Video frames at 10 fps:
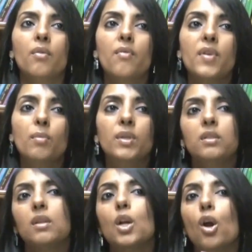famous,
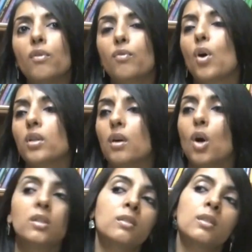a lot of
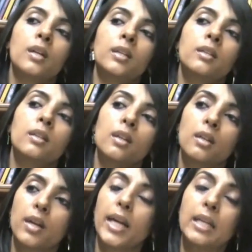authors started
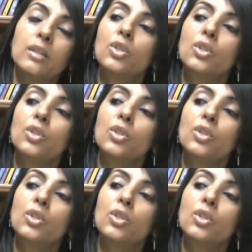writing